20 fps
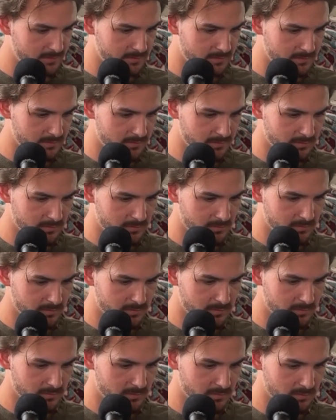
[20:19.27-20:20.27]

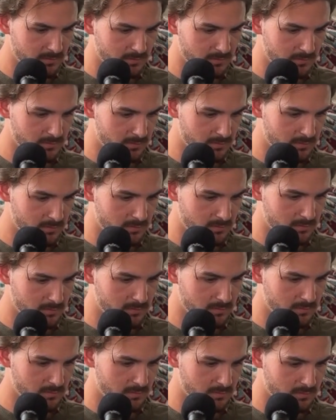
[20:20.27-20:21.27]

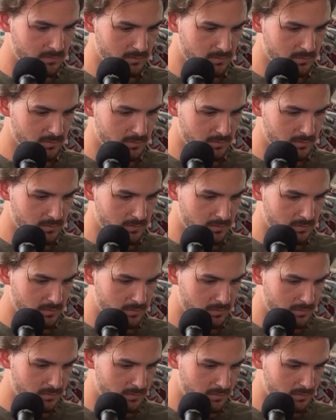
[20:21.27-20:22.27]

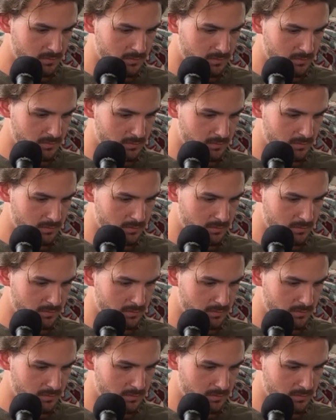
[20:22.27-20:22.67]
Nothing is said.